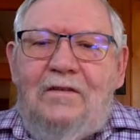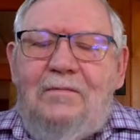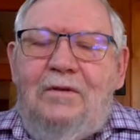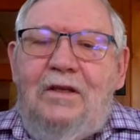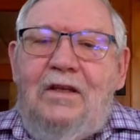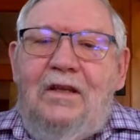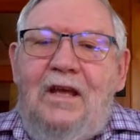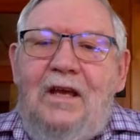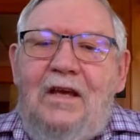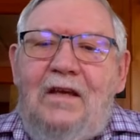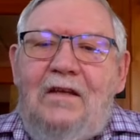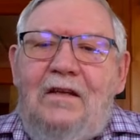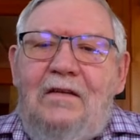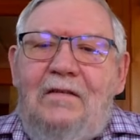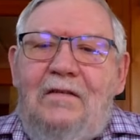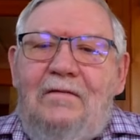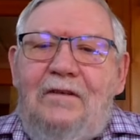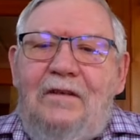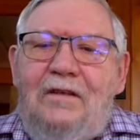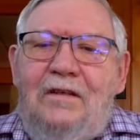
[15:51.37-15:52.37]
to be
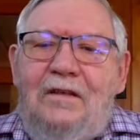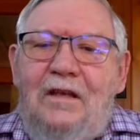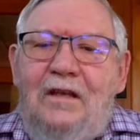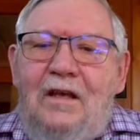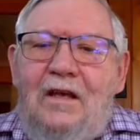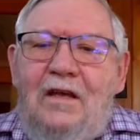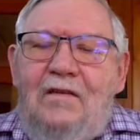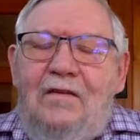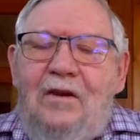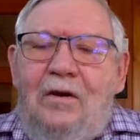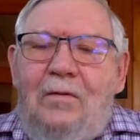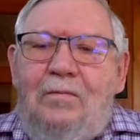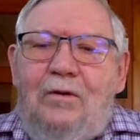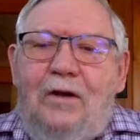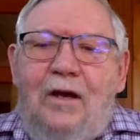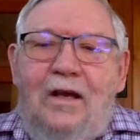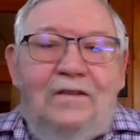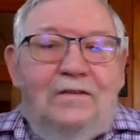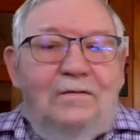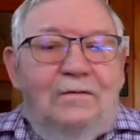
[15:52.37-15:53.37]
negative to their
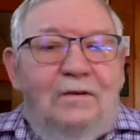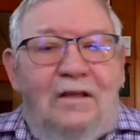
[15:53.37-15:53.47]
price.